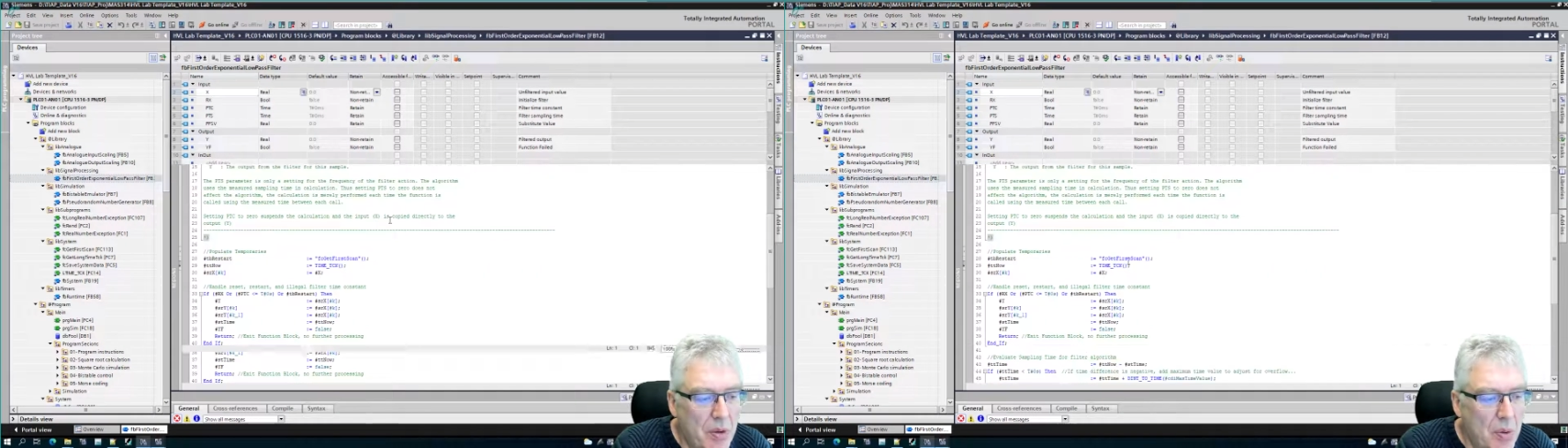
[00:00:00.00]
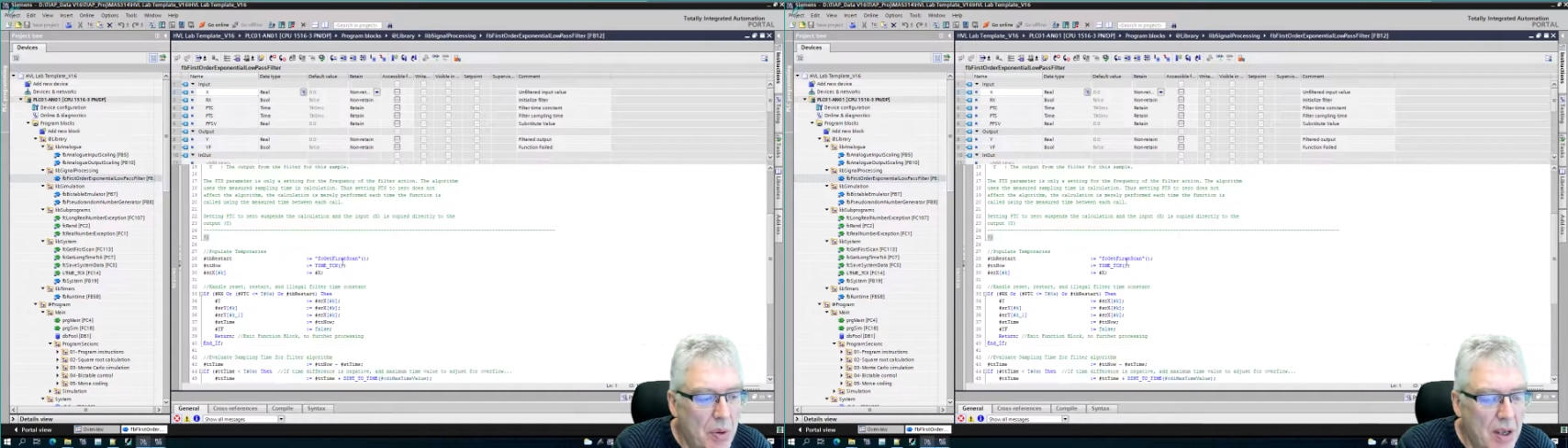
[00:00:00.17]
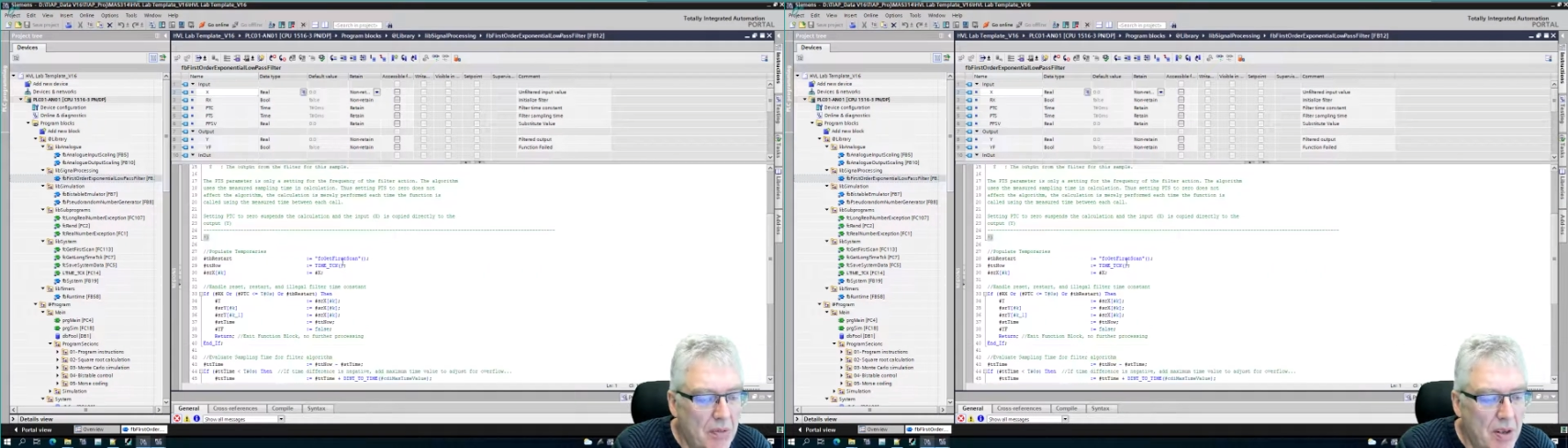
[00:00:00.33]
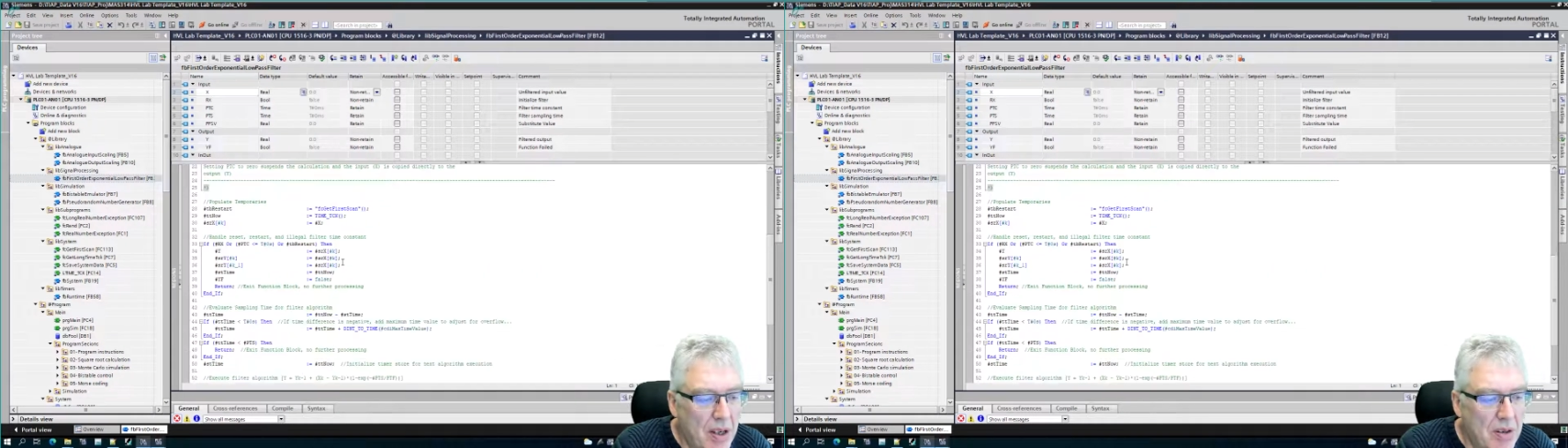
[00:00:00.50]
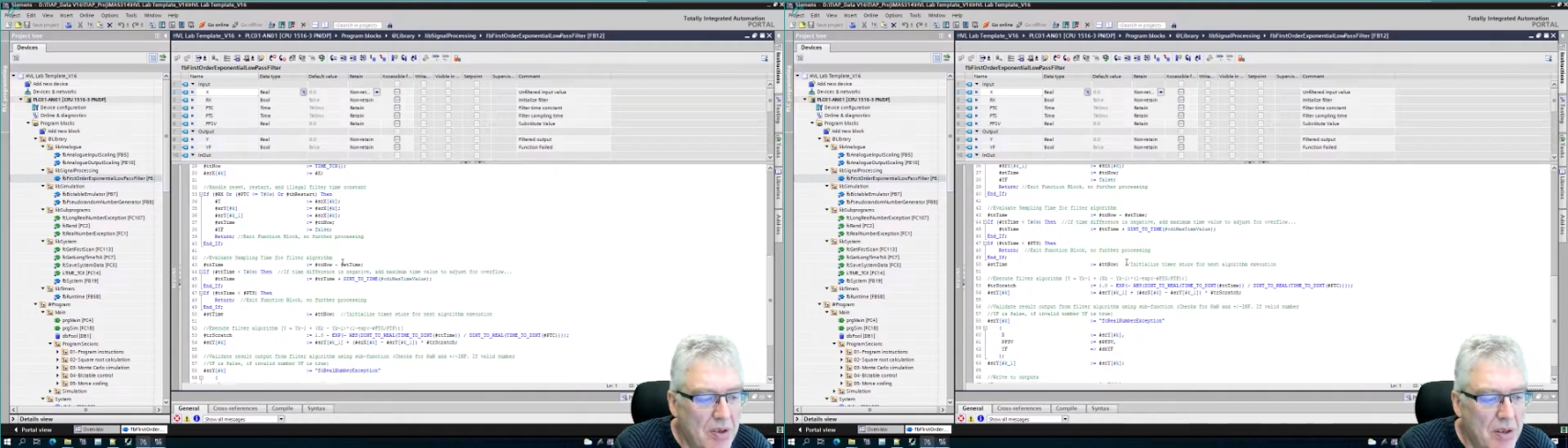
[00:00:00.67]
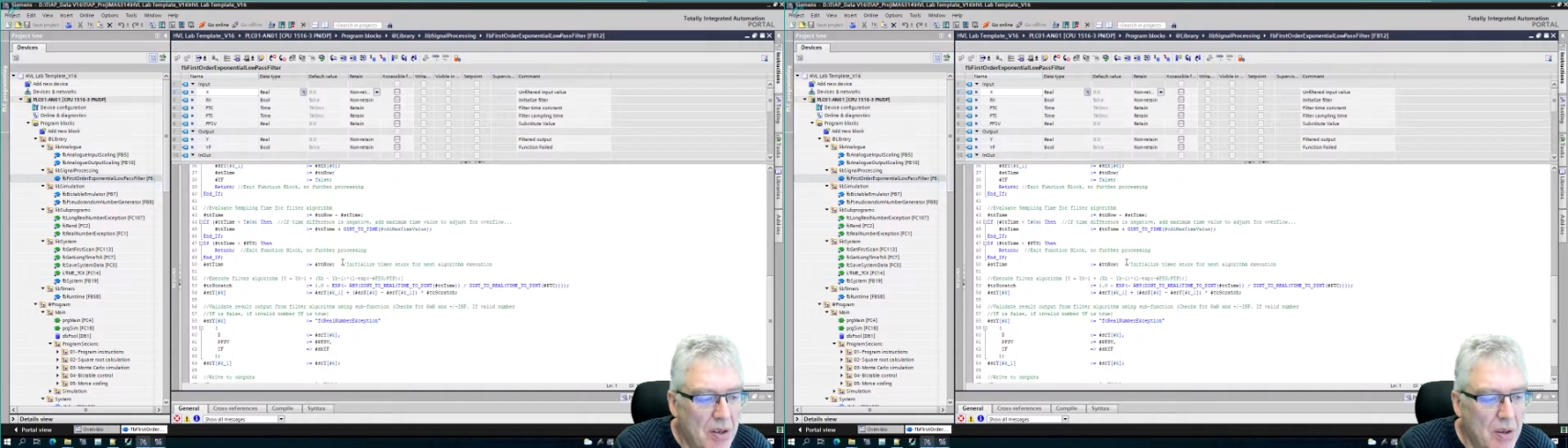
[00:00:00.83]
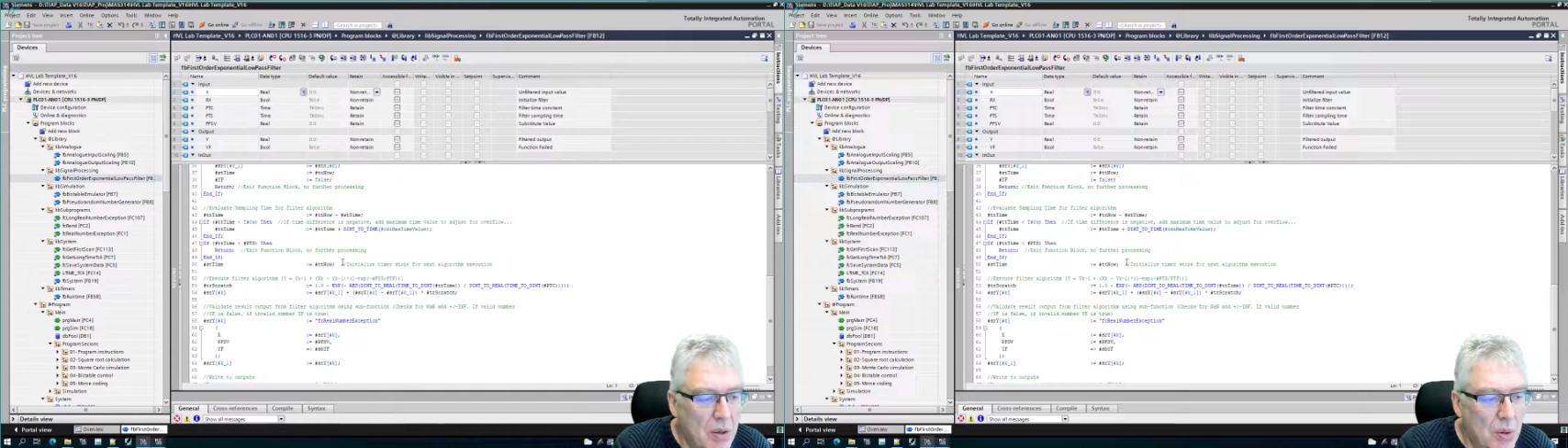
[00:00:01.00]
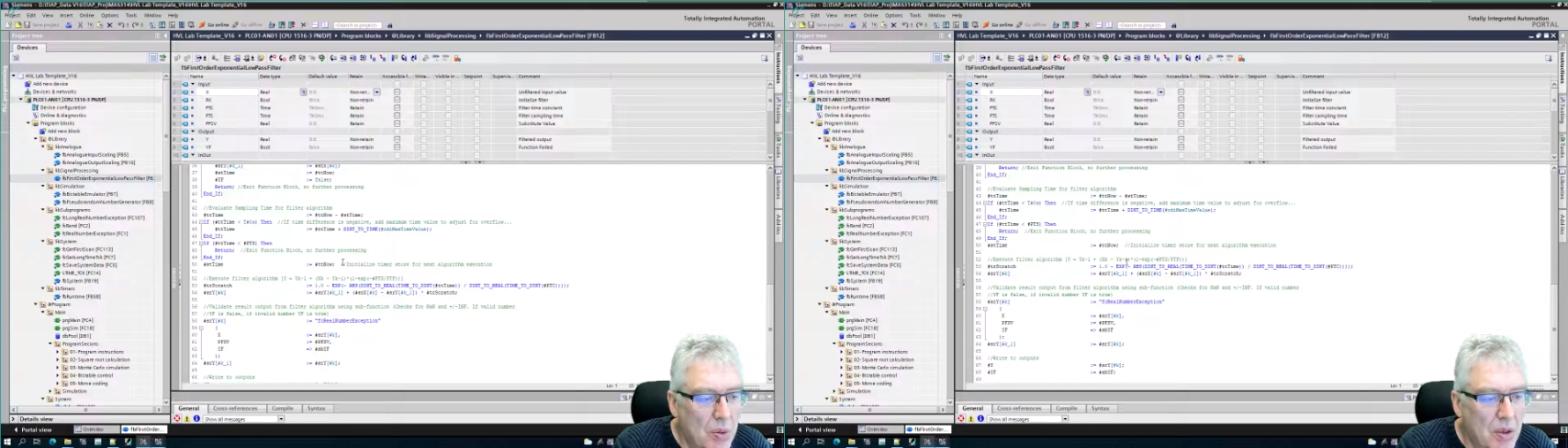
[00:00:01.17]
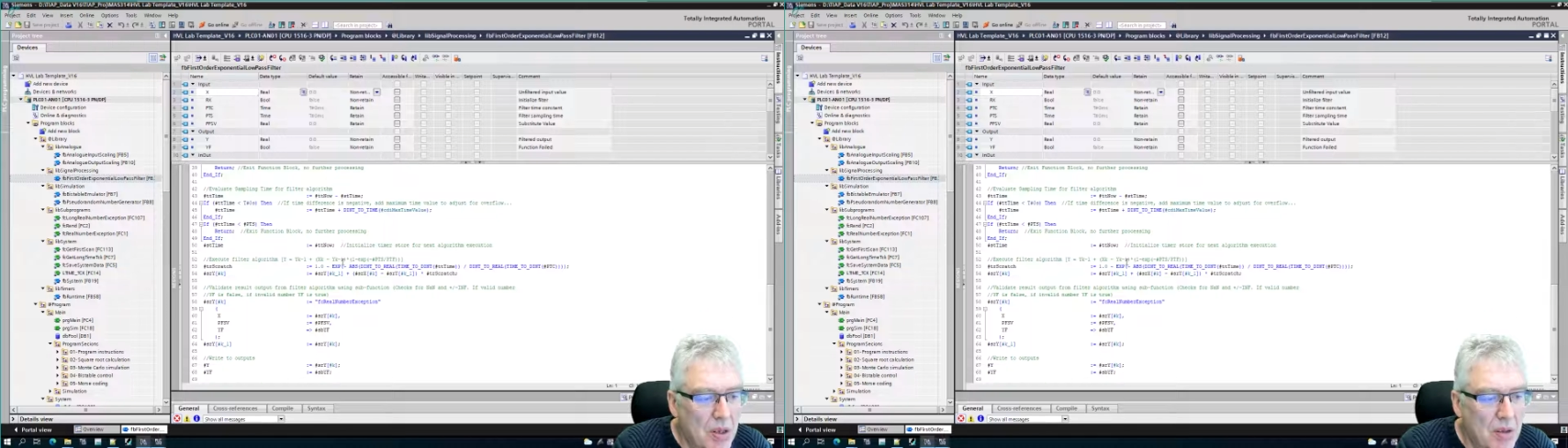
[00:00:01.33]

here. Here's the code.